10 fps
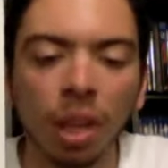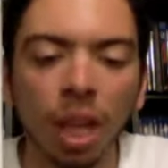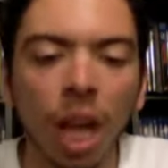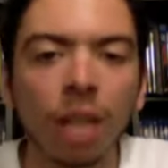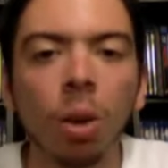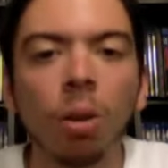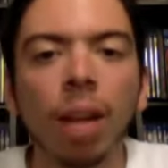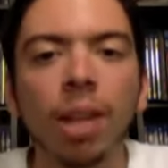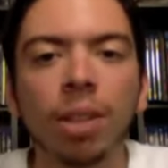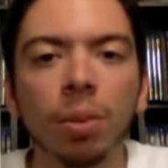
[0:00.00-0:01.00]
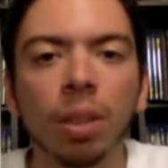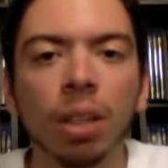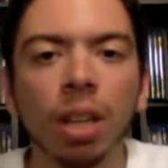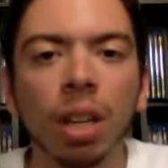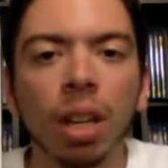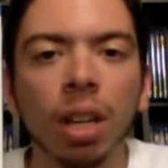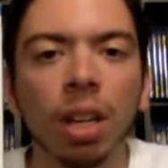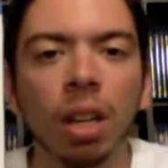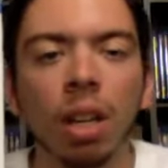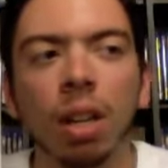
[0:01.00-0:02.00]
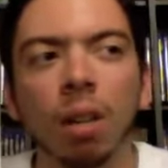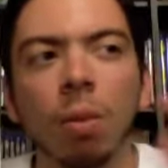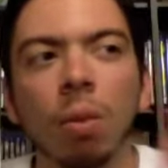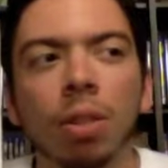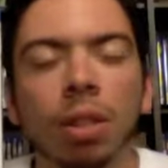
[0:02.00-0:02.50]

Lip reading: I know last week, what was it?